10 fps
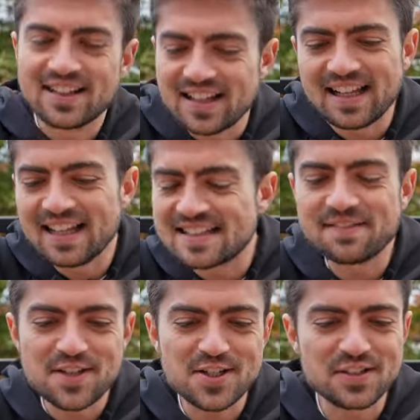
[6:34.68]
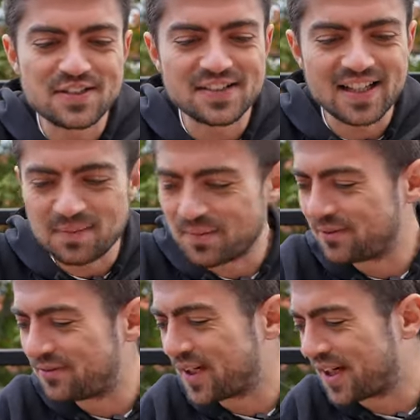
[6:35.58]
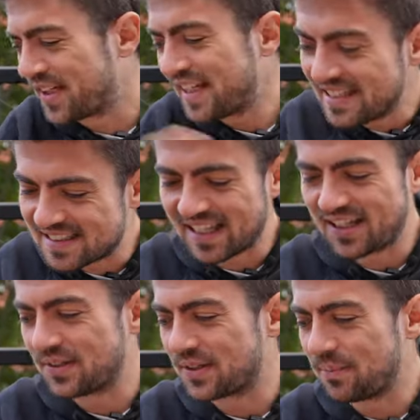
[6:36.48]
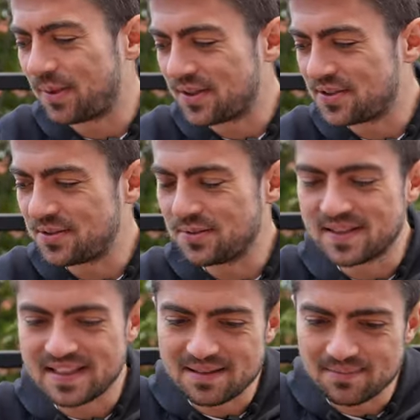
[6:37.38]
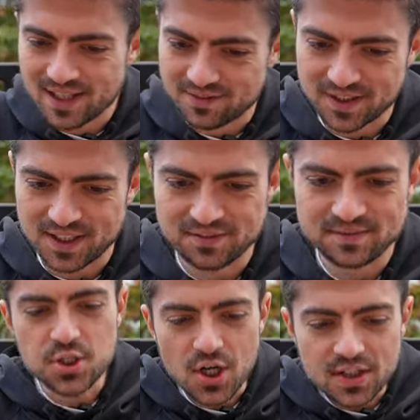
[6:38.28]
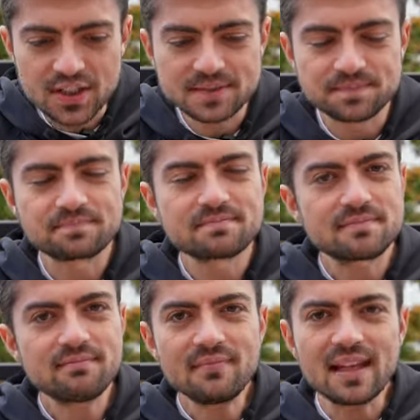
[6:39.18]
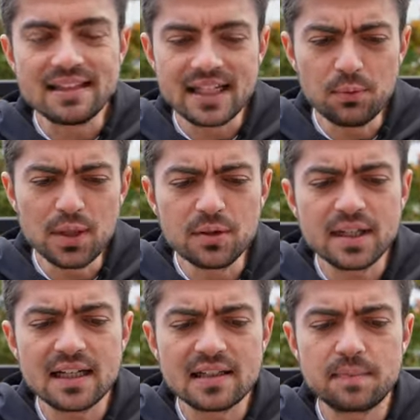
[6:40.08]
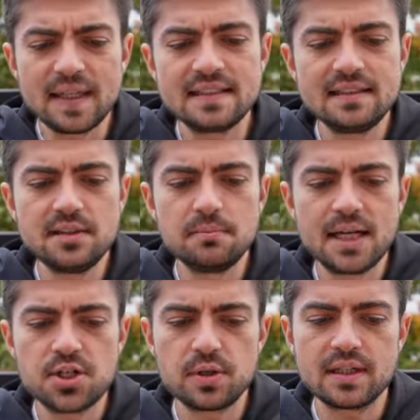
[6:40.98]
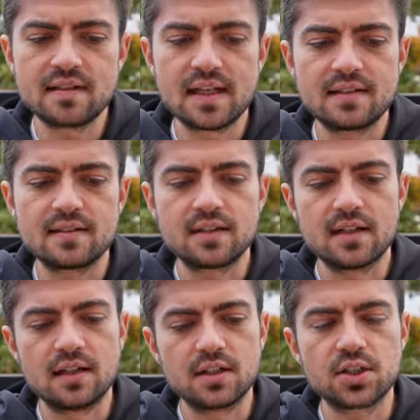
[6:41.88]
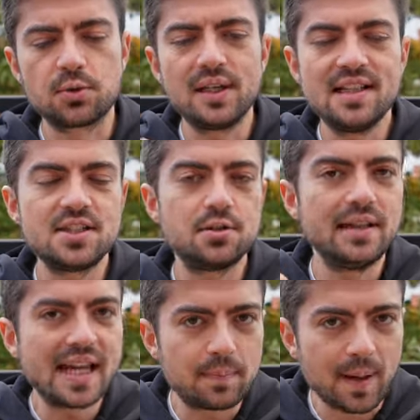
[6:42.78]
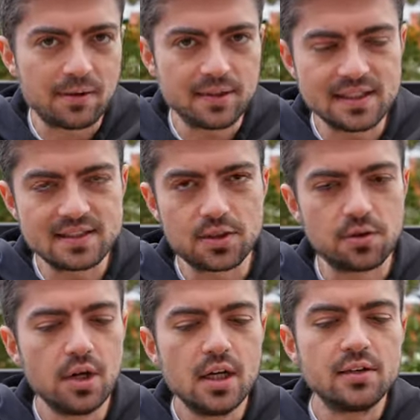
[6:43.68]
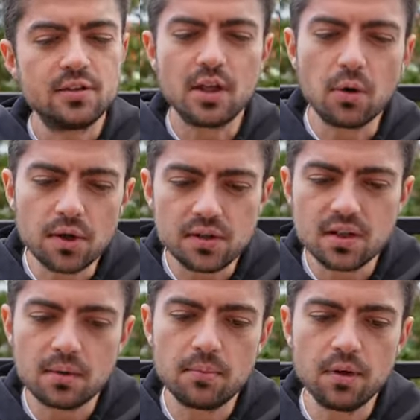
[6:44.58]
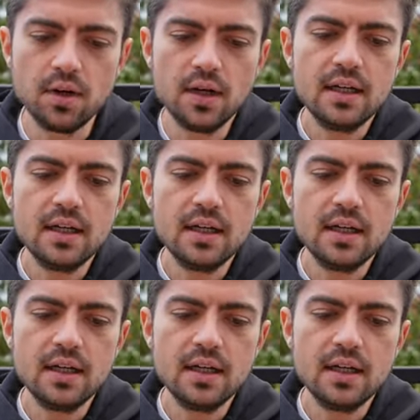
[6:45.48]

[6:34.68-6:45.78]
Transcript: less efficient type of gait cycle compared to the Mach 5. Shock. And here we're looking at basically the metric that correlates to leg pounding. So the lower the number,